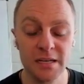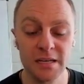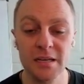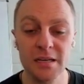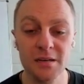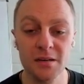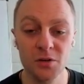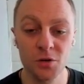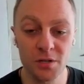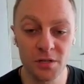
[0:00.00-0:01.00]
He
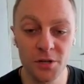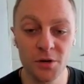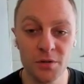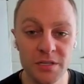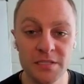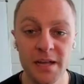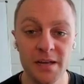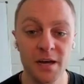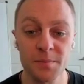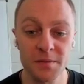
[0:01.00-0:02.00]
could literally
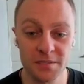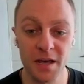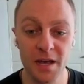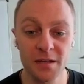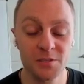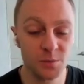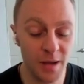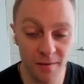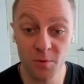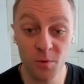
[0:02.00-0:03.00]
stand up and say to
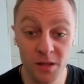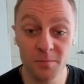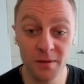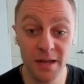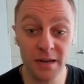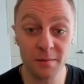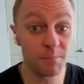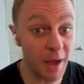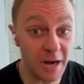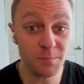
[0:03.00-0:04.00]
everyone on the
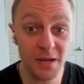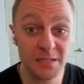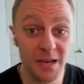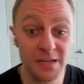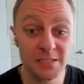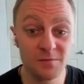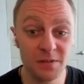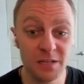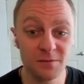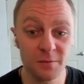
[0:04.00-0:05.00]
planet, backed by
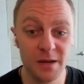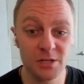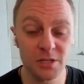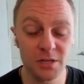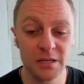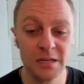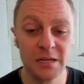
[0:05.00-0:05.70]
scientific information,